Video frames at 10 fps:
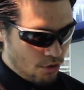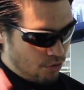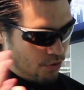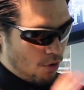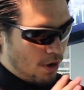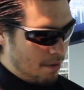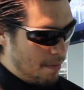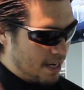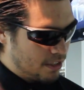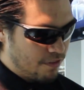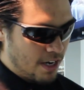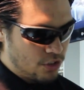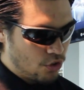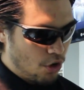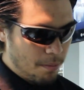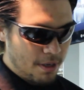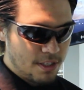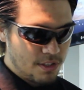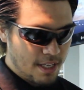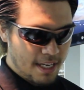throw a magnified scope on
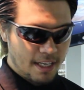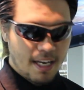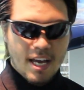this thing